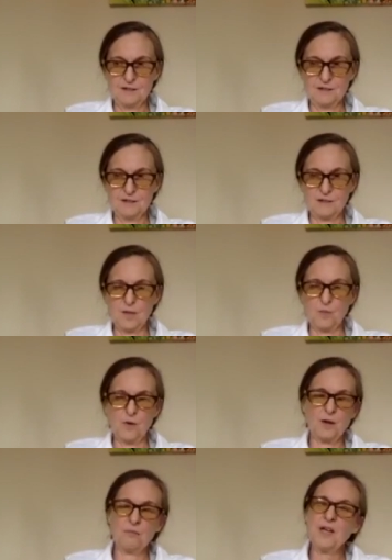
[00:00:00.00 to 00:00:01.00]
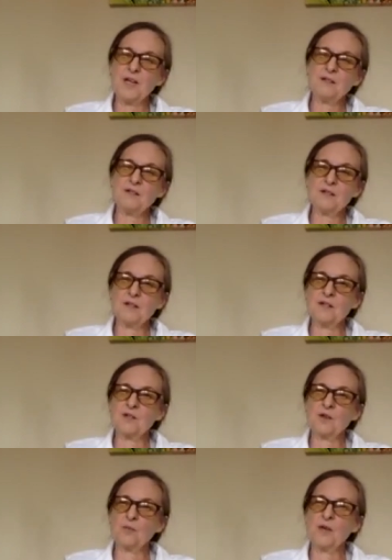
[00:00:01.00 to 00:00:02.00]
And what that means is
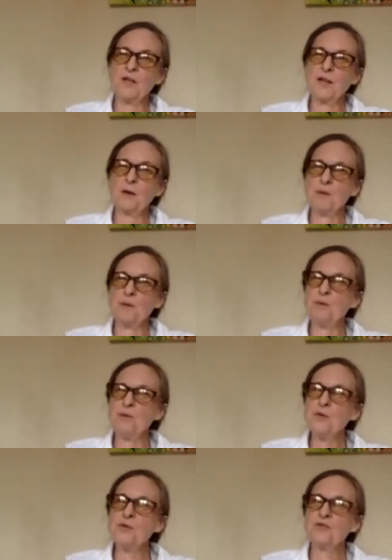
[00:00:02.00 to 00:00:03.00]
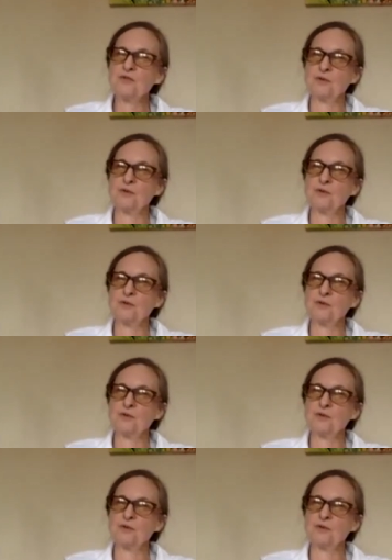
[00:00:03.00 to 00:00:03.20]
that we can be beautiful